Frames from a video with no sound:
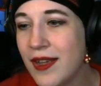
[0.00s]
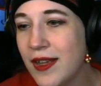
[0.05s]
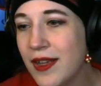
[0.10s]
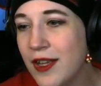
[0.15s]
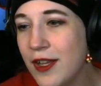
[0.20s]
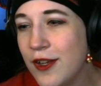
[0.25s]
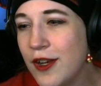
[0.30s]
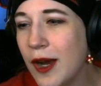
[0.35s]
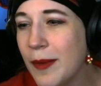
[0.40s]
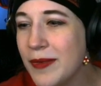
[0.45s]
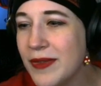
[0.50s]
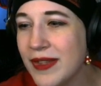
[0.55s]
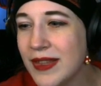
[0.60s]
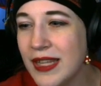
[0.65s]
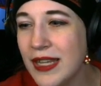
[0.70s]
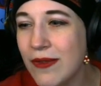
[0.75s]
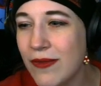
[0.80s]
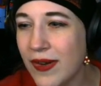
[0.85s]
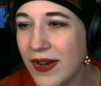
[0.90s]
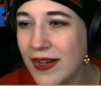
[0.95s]
Your
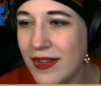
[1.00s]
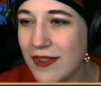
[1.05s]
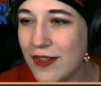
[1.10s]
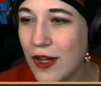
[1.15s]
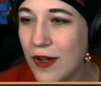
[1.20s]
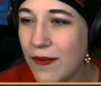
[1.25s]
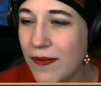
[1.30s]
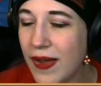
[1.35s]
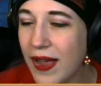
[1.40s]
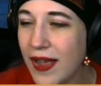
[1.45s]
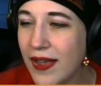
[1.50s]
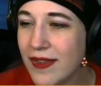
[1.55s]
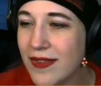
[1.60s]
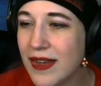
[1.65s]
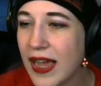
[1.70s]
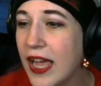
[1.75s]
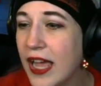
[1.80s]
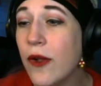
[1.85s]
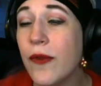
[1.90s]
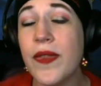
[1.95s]
obsolete run is now fast?
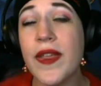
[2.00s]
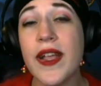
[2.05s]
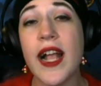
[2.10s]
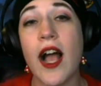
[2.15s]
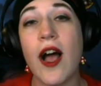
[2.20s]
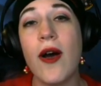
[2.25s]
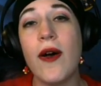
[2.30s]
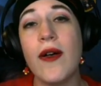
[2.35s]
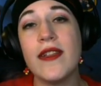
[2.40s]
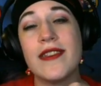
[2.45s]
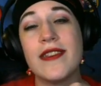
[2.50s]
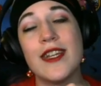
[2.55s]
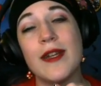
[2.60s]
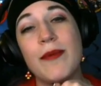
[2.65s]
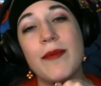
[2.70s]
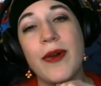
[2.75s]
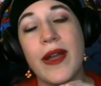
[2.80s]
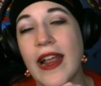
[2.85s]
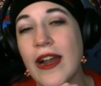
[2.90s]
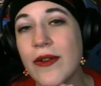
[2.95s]
I don't think, oh, that's a good point.